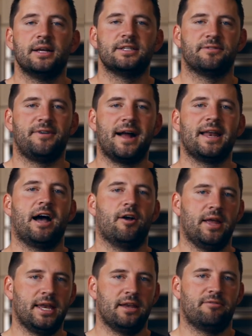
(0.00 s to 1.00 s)
to find
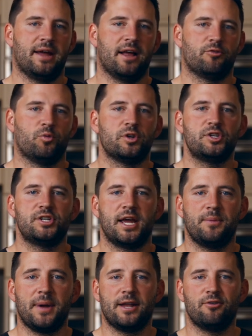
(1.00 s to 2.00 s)
out in advance which
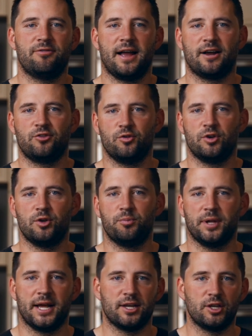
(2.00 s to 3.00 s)
shade manufacturer you
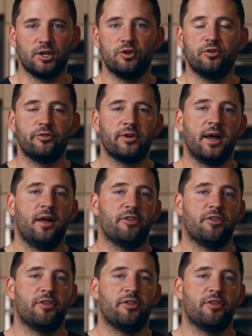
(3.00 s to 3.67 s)
plan to use,